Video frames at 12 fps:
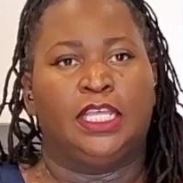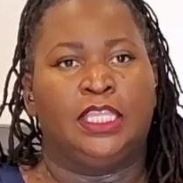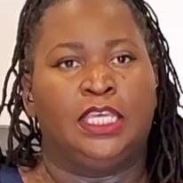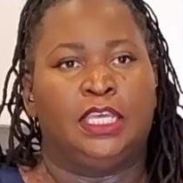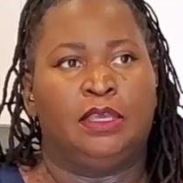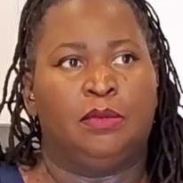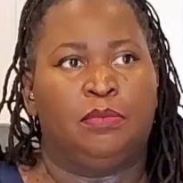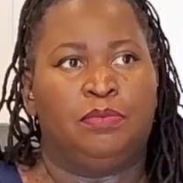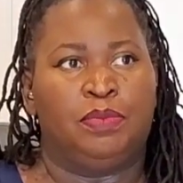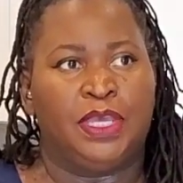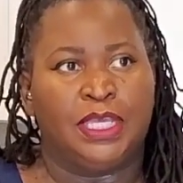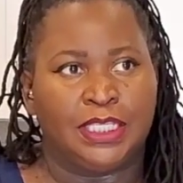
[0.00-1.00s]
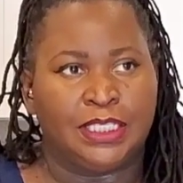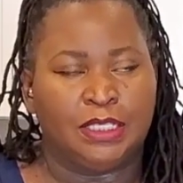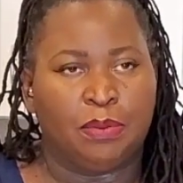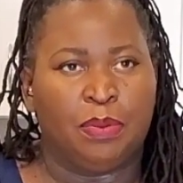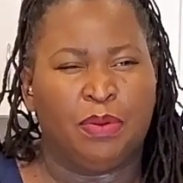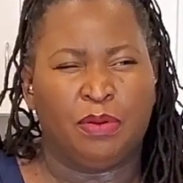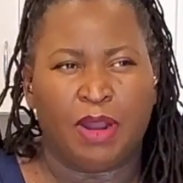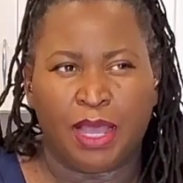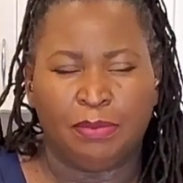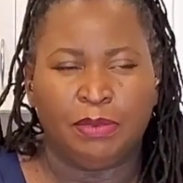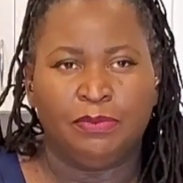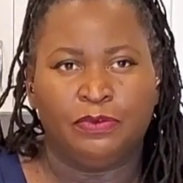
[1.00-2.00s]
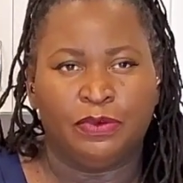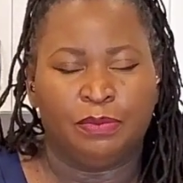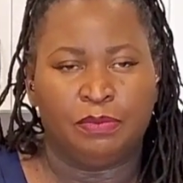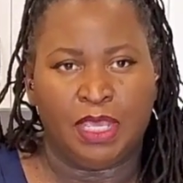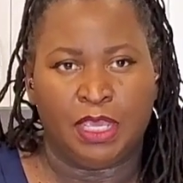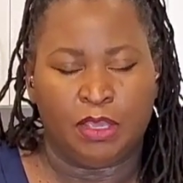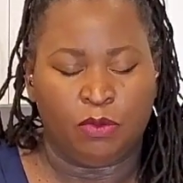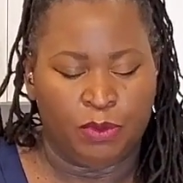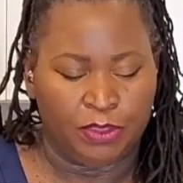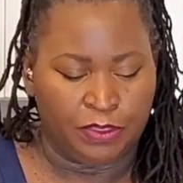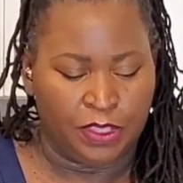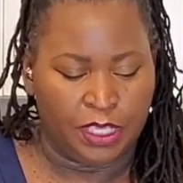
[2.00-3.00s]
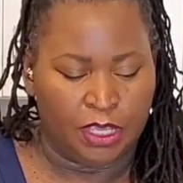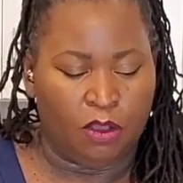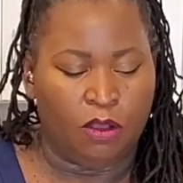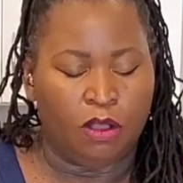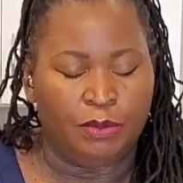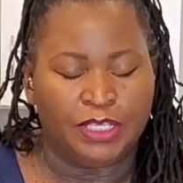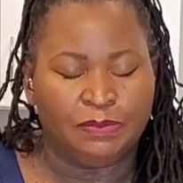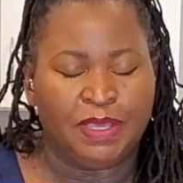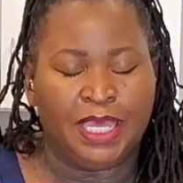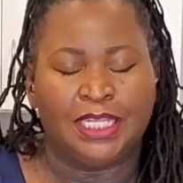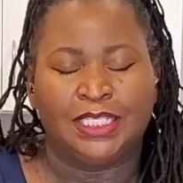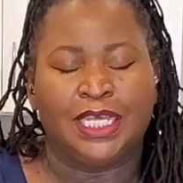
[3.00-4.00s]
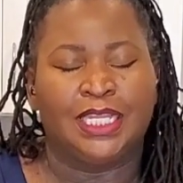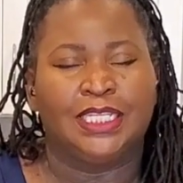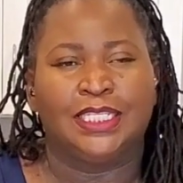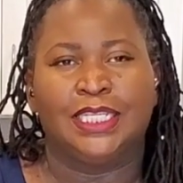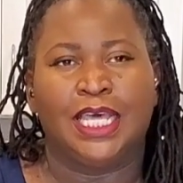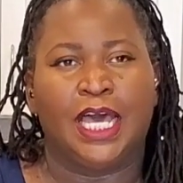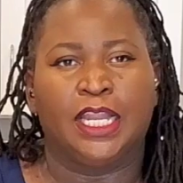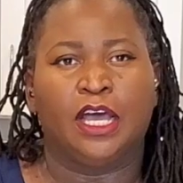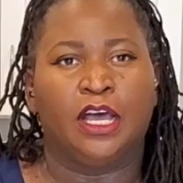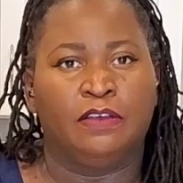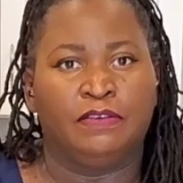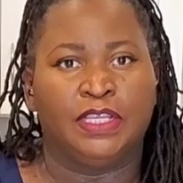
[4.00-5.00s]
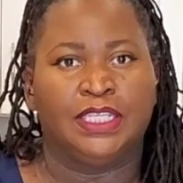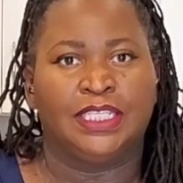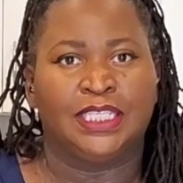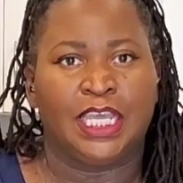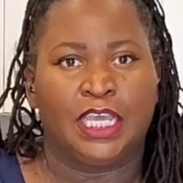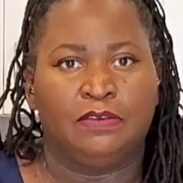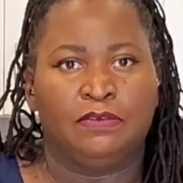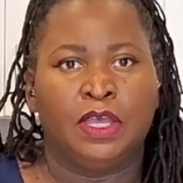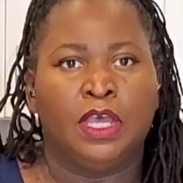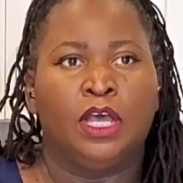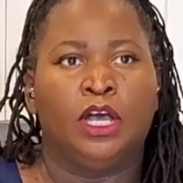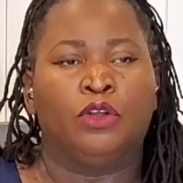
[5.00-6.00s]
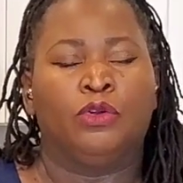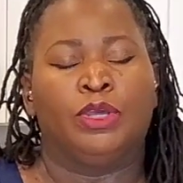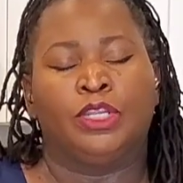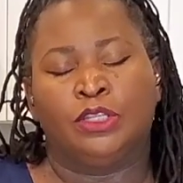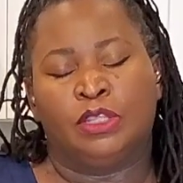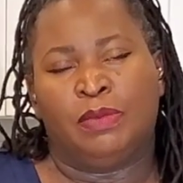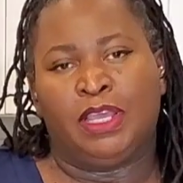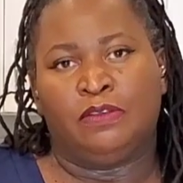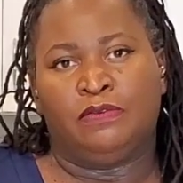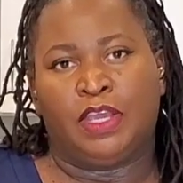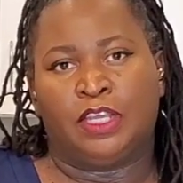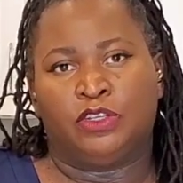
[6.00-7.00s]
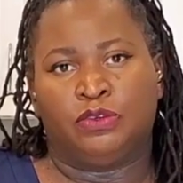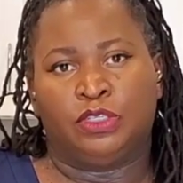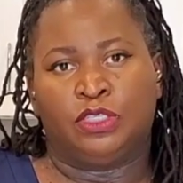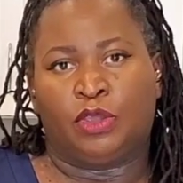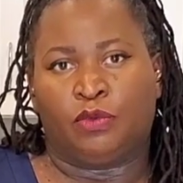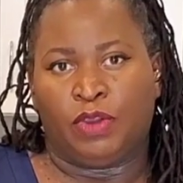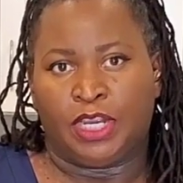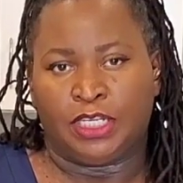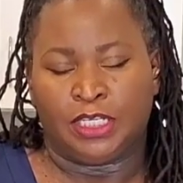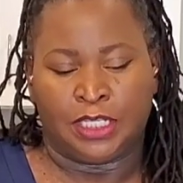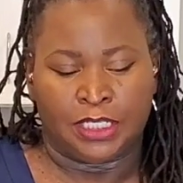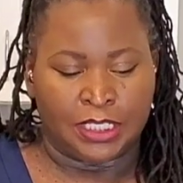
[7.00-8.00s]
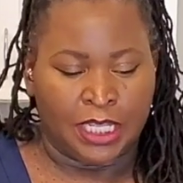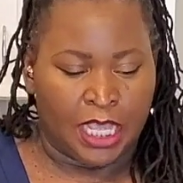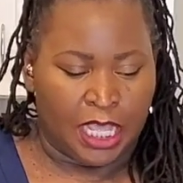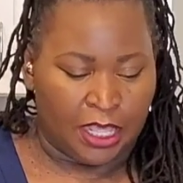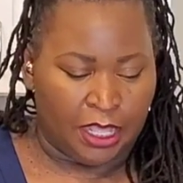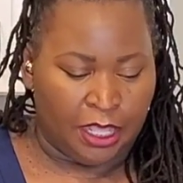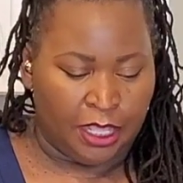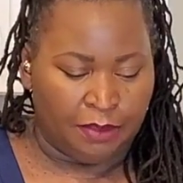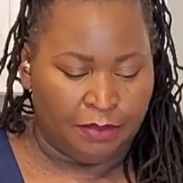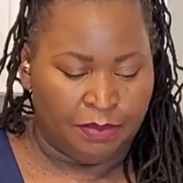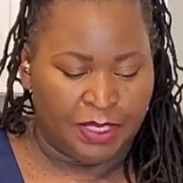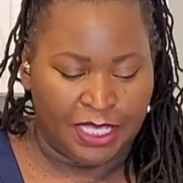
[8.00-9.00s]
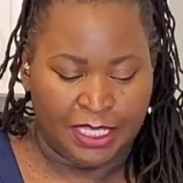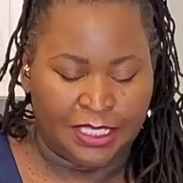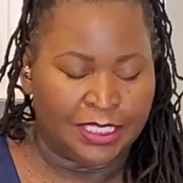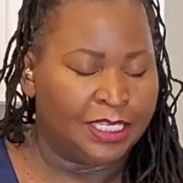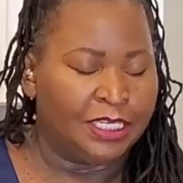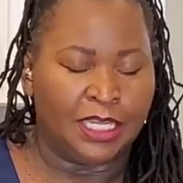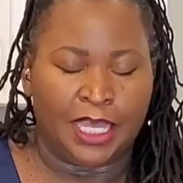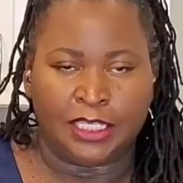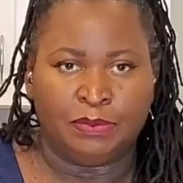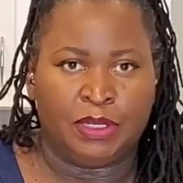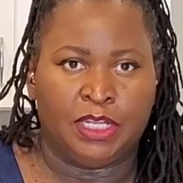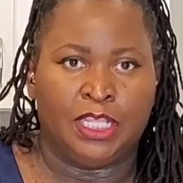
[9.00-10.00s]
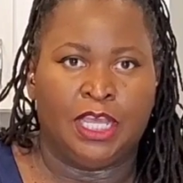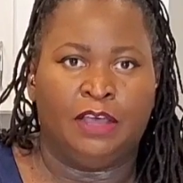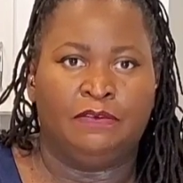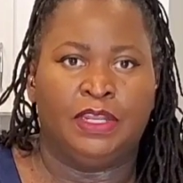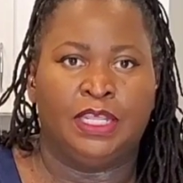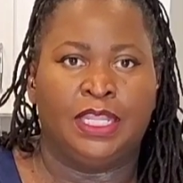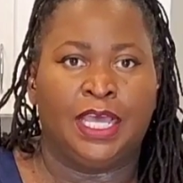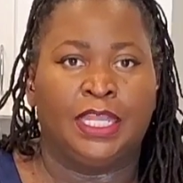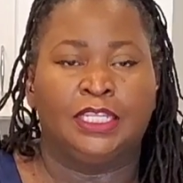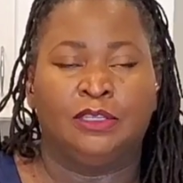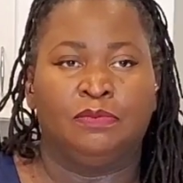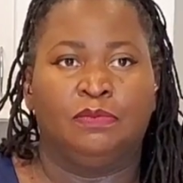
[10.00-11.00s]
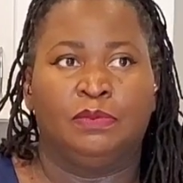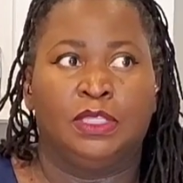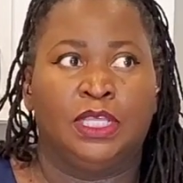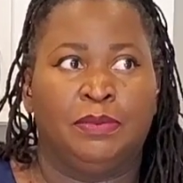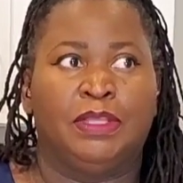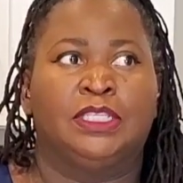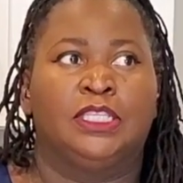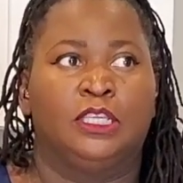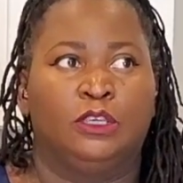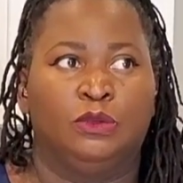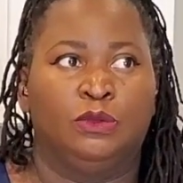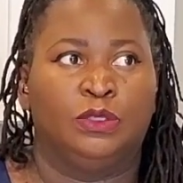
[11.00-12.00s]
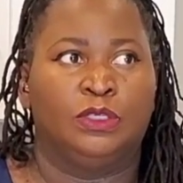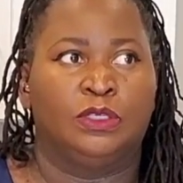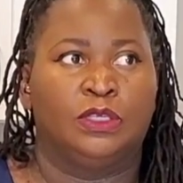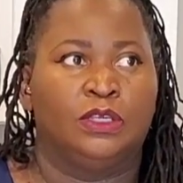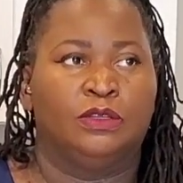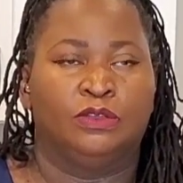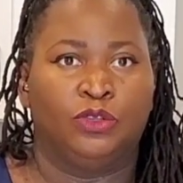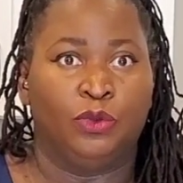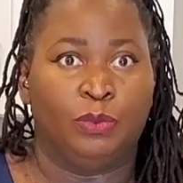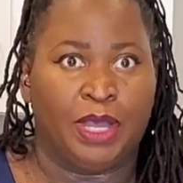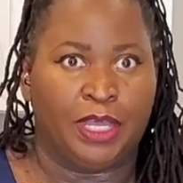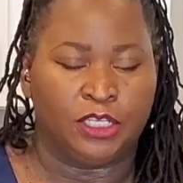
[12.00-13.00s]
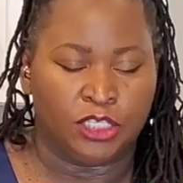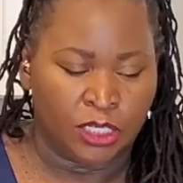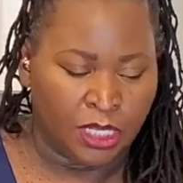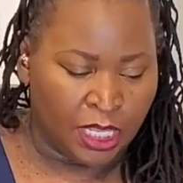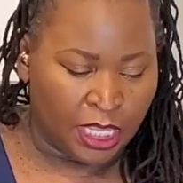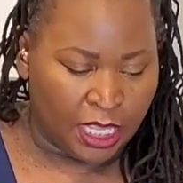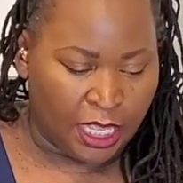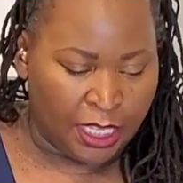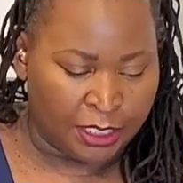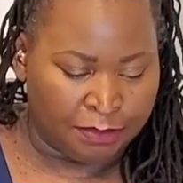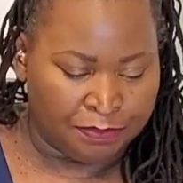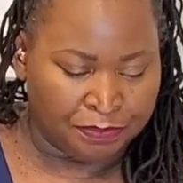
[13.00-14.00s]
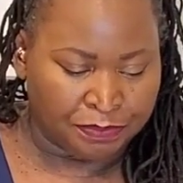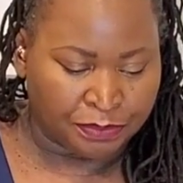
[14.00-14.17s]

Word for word: The biggest problem for me with the Always Pan is that it is not oven safe. According to the manufacturer's directions, uh, they say not to put in the oven and that limits the use too much. Um,